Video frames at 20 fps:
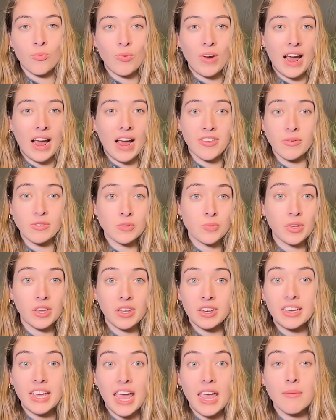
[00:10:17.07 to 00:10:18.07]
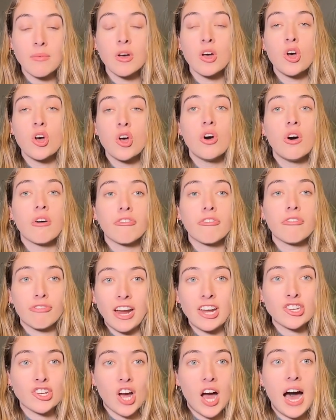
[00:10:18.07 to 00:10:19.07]
what I thought was a really good game,
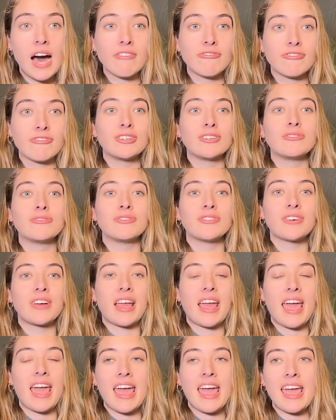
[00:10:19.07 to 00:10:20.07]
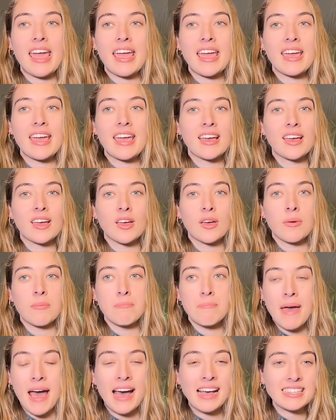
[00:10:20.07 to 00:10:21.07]
fresh off of a
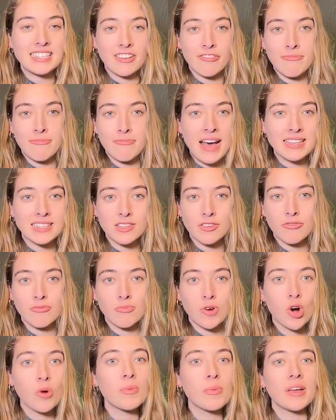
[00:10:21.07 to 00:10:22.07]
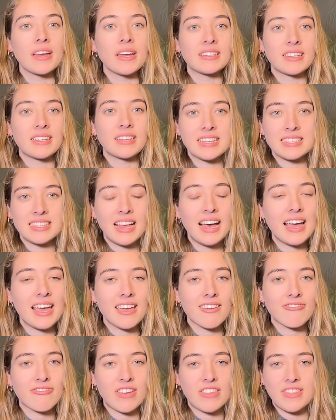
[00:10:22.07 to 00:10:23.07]
massive, massive moment in his
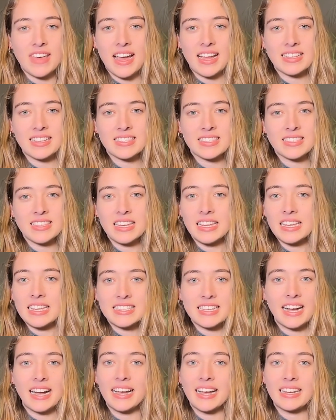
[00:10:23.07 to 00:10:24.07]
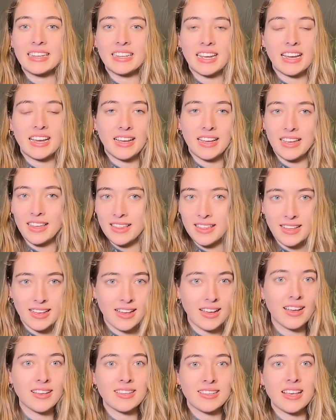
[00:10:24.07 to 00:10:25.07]
life, and that's that he signed
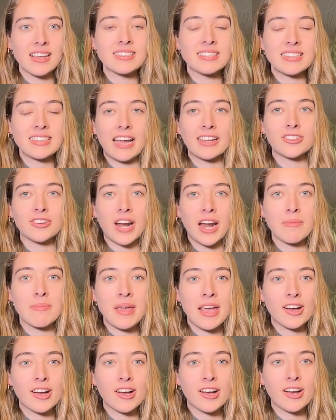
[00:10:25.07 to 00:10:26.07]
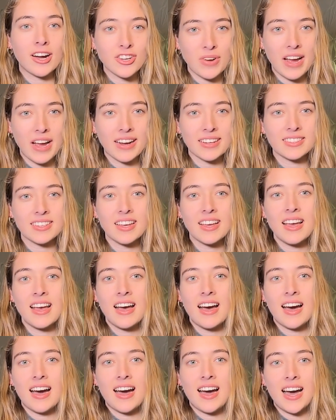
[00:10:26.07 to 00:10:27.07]
a standard NBA contract.
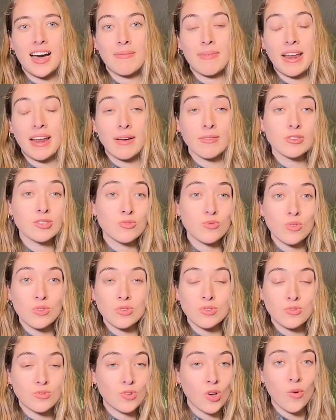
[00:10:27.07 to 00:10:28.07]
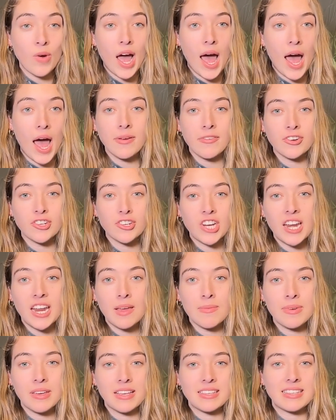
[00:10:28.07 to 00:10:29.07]
And I was so happy for
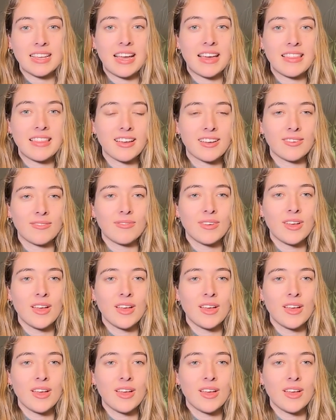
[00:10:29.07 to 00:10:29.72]
JD because I think